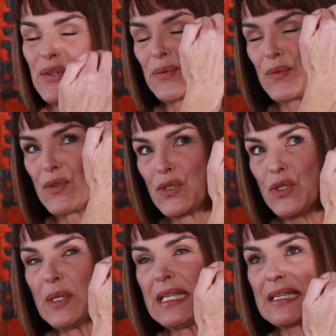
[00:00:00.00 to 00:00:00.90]
So
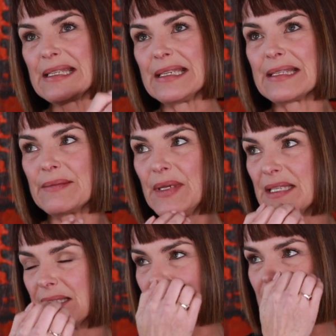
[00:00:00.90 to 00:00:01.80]
doing this,
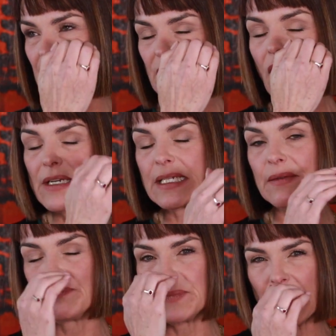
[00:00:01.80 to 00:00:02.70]
it's hard
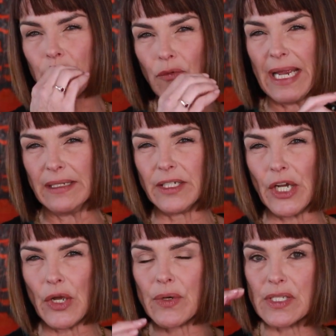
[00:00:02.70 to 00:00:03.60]
to get it right,
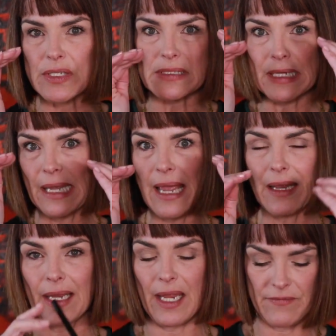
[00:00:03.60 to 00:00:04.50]
you know, because it's like,
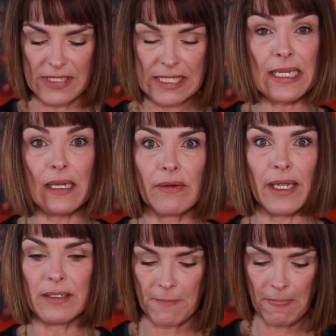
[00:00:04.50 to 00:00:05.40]
God, I can't even see,
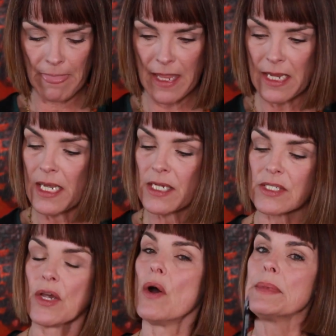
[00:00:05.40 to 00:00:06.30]
right?
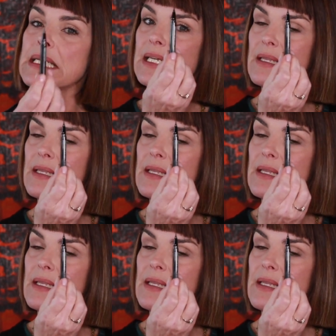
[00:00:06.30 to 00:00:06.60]
So I'm going